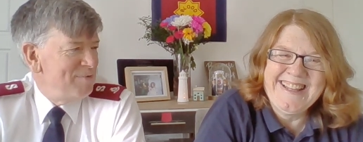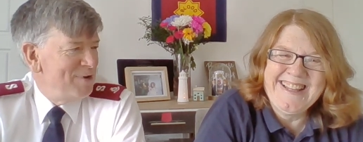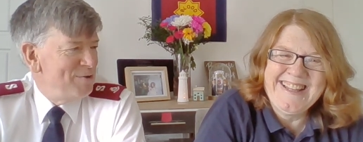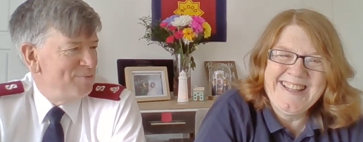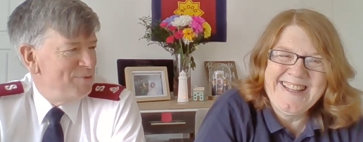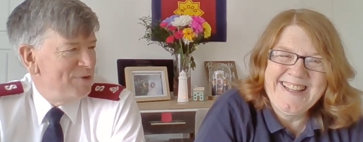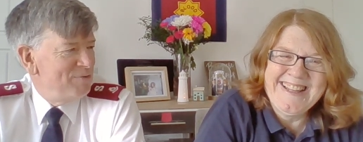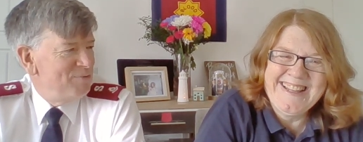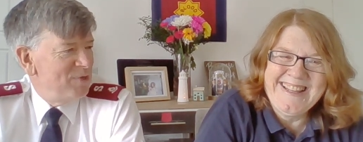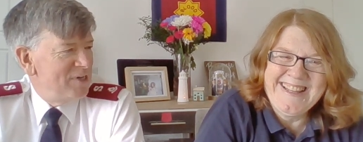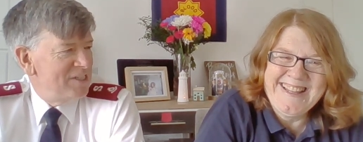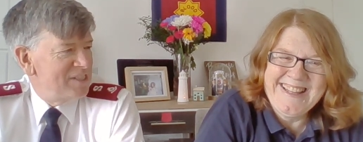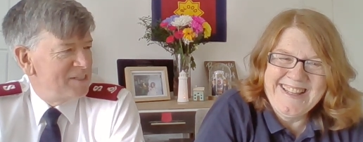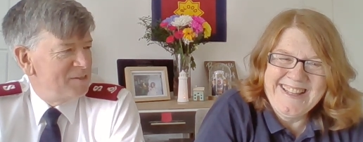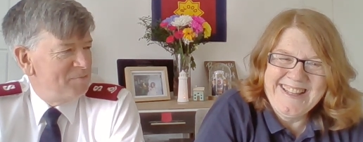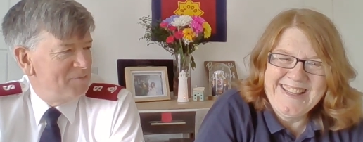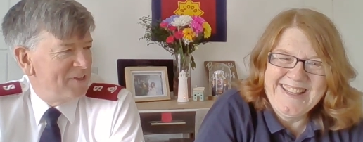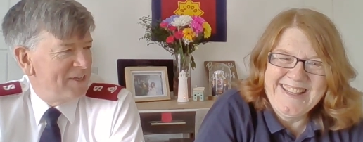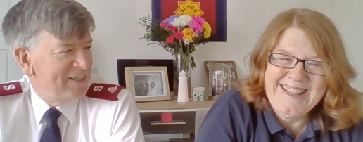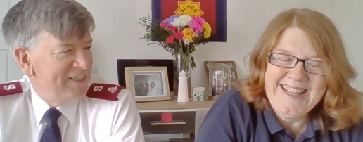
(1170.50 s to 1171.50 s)
Speaker 1: Might have been worth
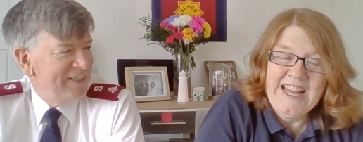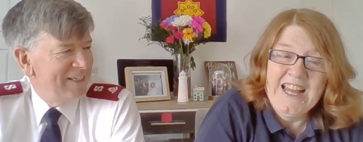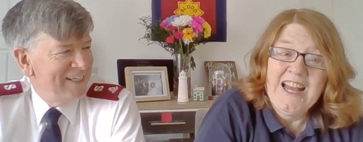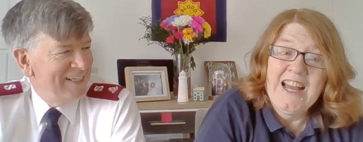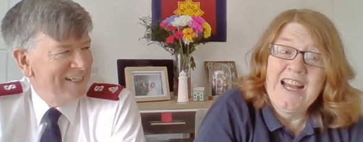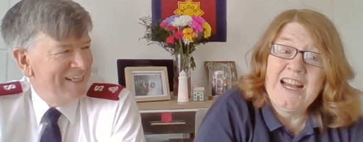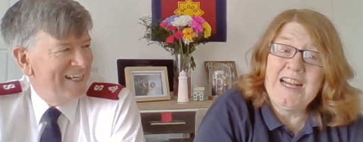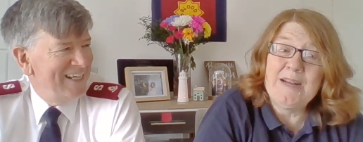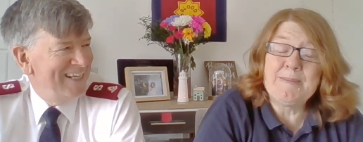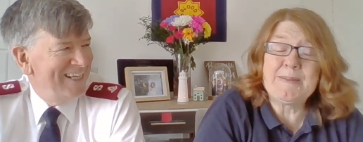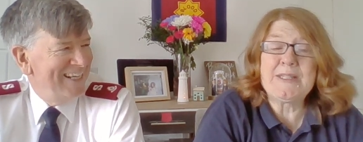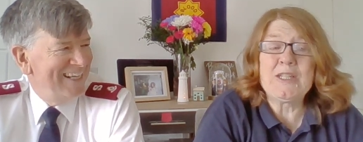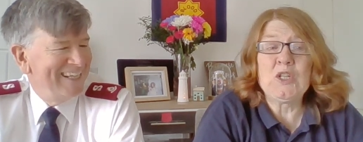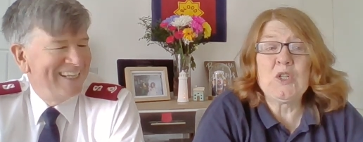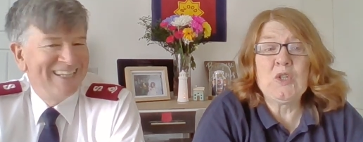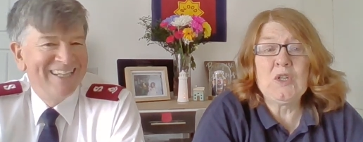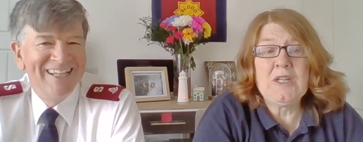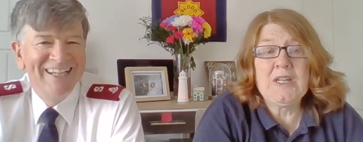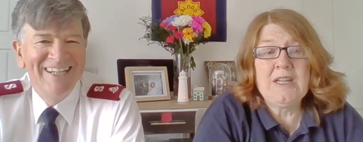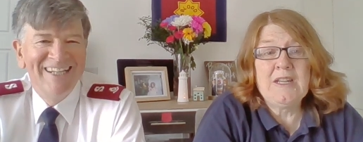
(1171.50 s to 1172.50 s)
something.
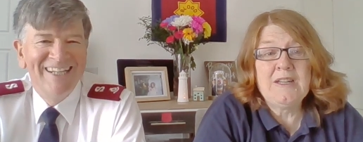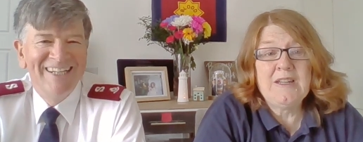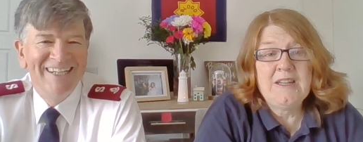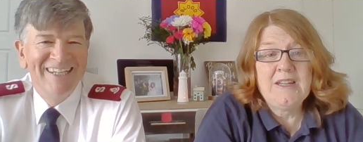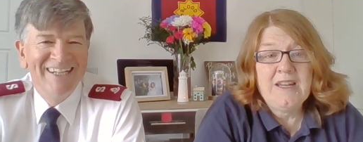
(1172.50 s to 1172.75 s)
Speaker 2: Absolutely.